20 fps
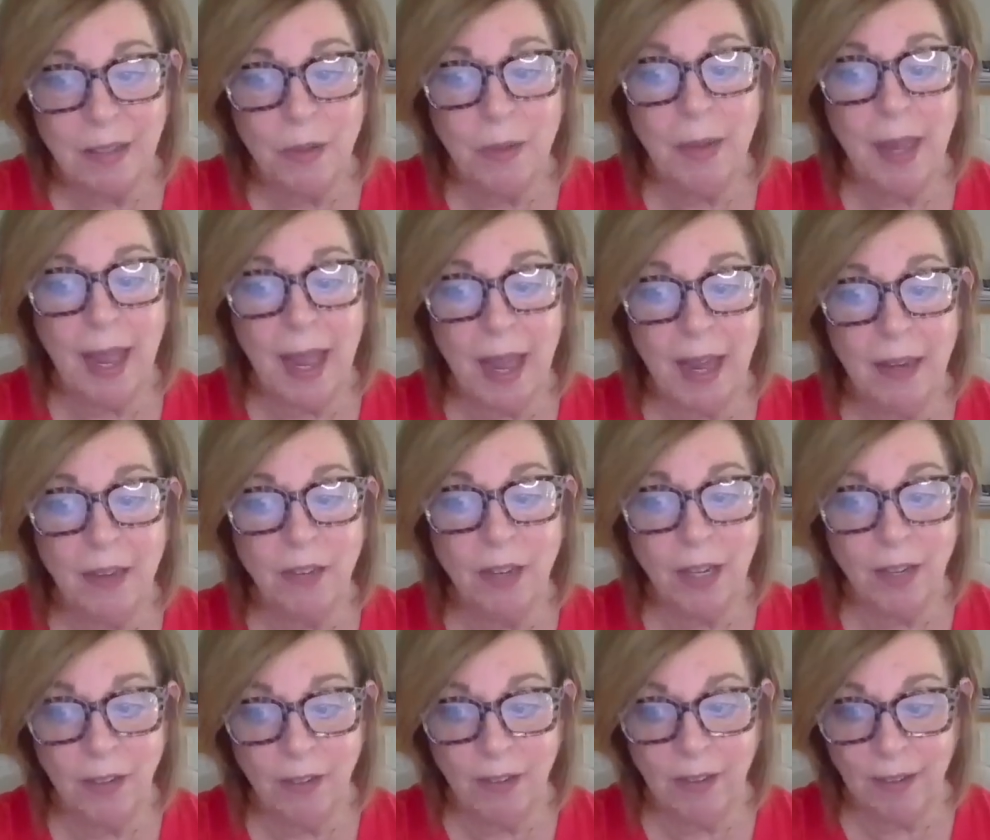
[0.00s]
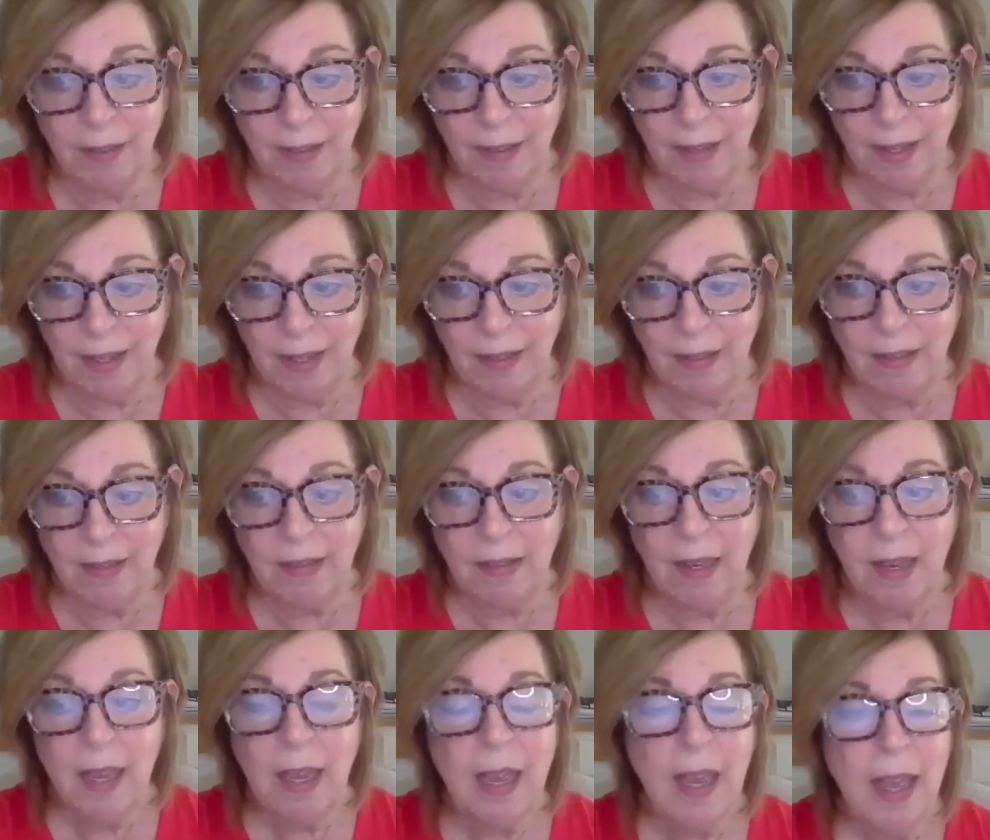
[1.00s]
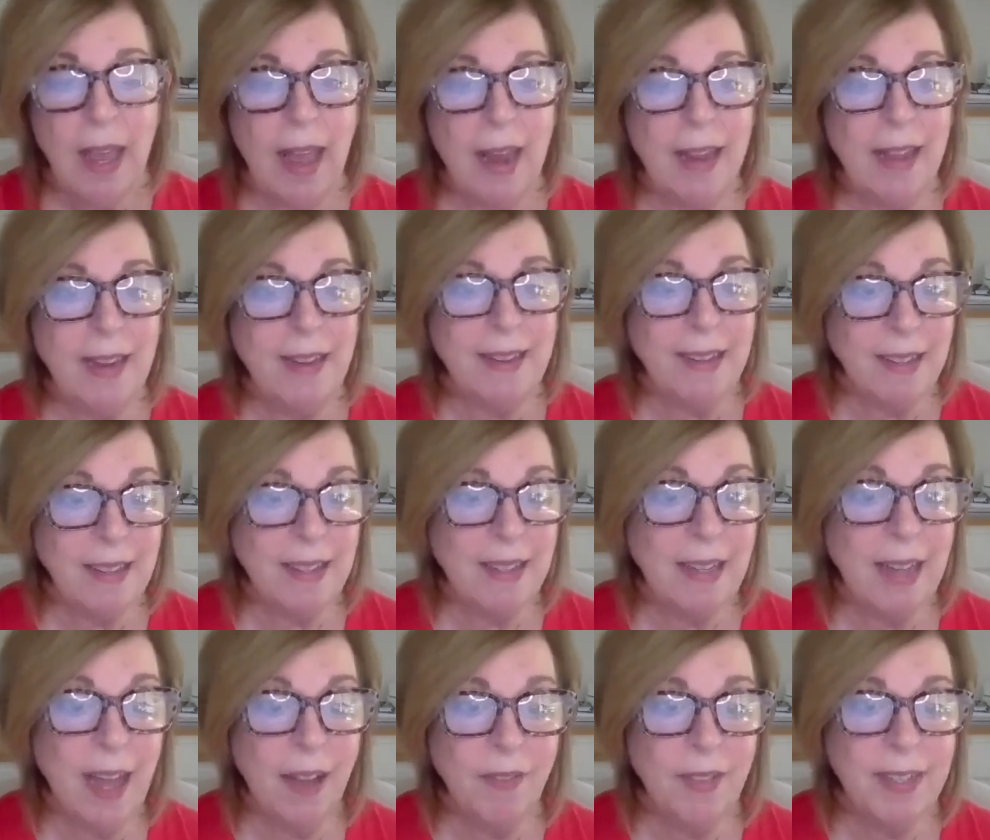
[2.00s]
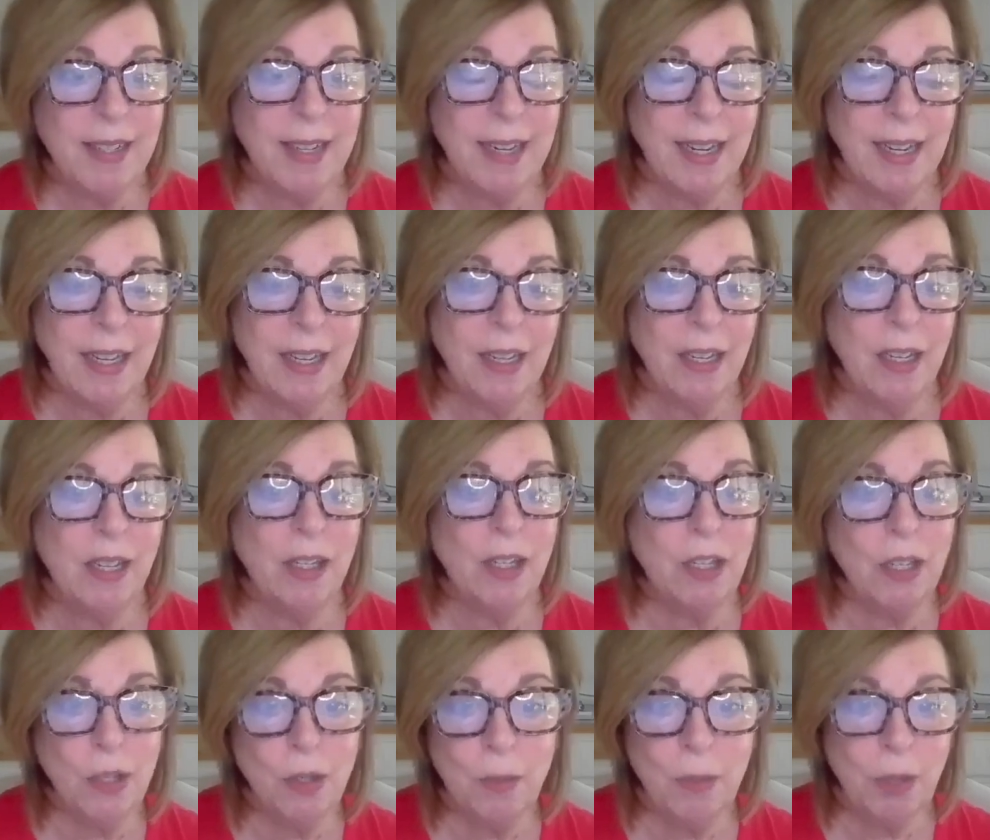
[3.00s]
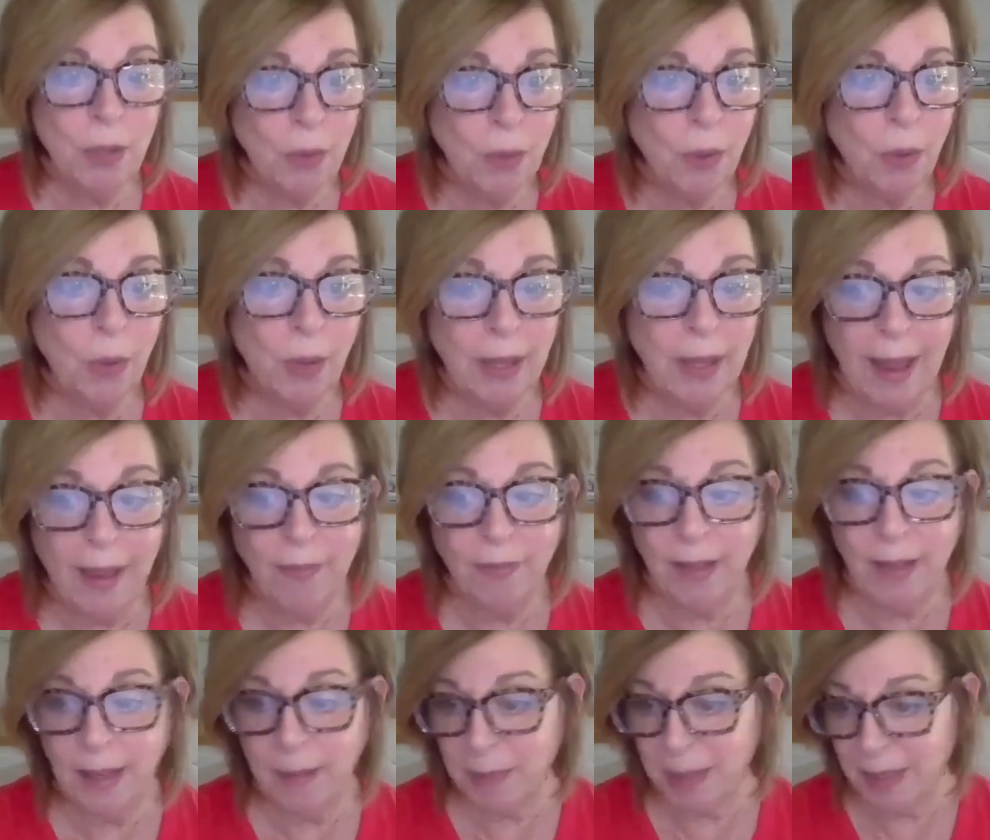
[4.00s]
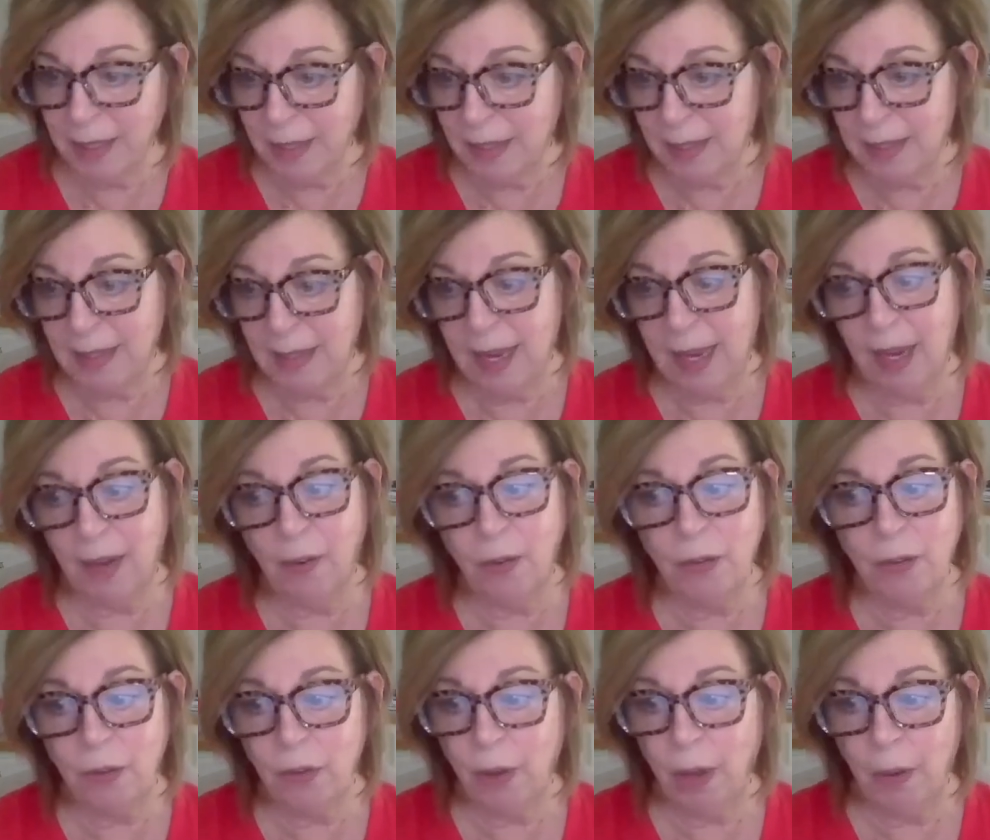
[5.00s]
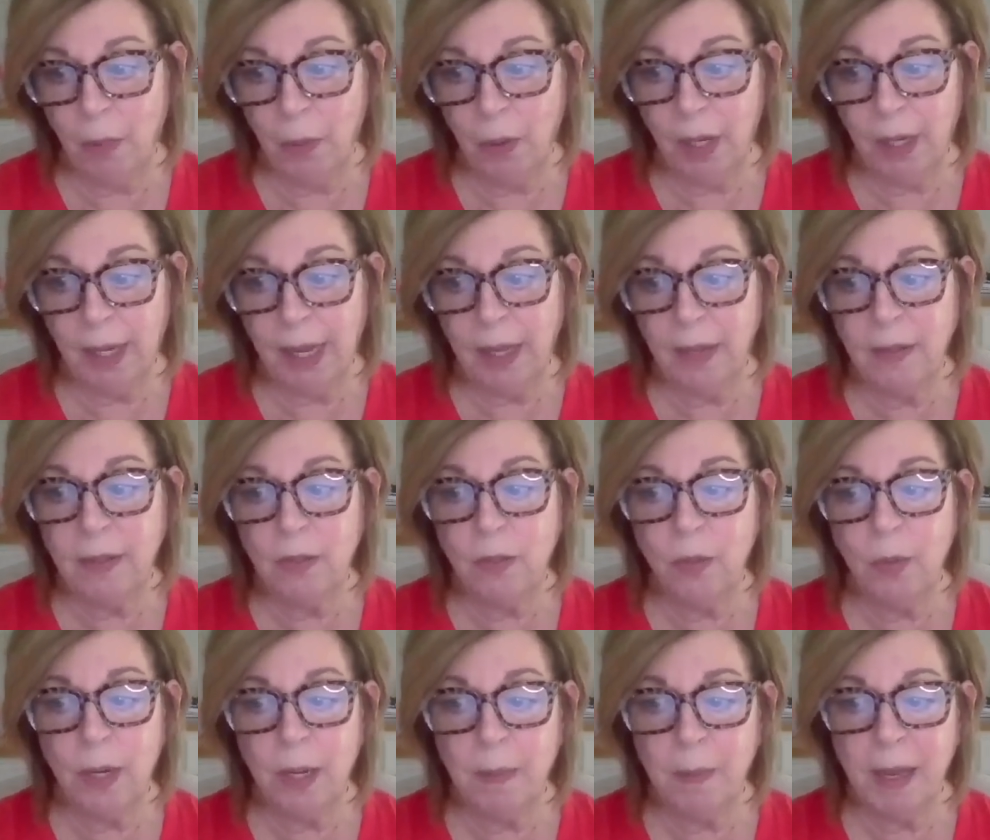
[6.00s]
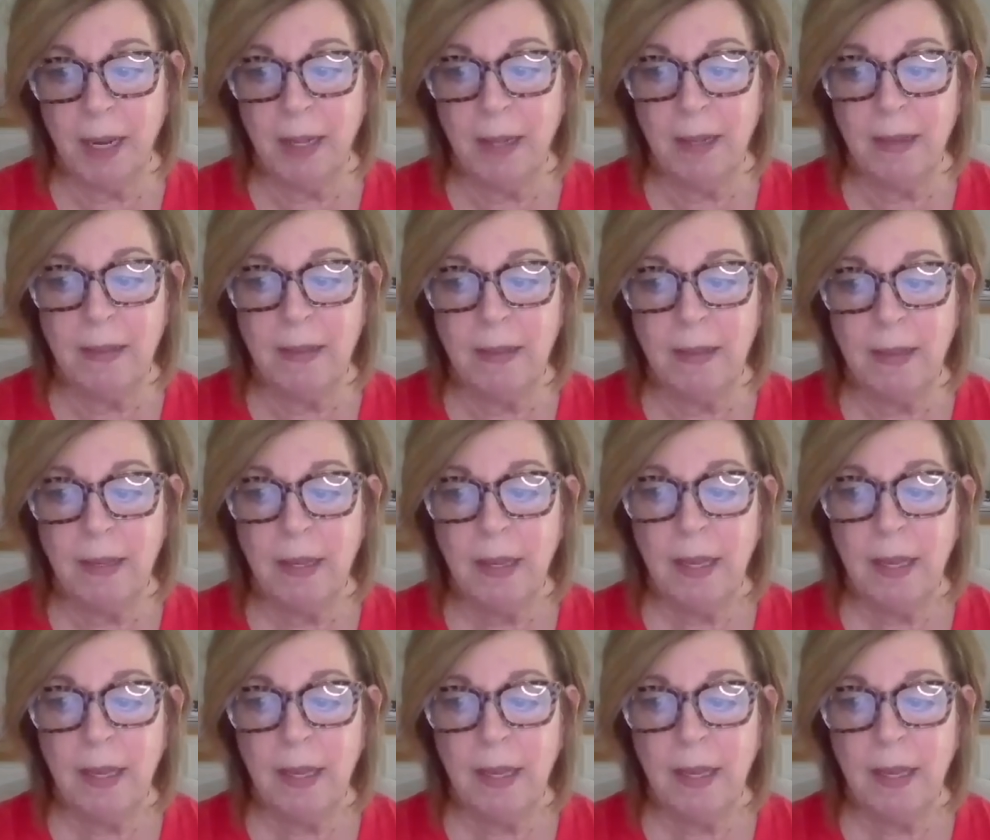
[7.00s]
You can change these things, and it doesn't have to consume your whole life. Like Melissa's saying, I don't do long workouts, 20 minutes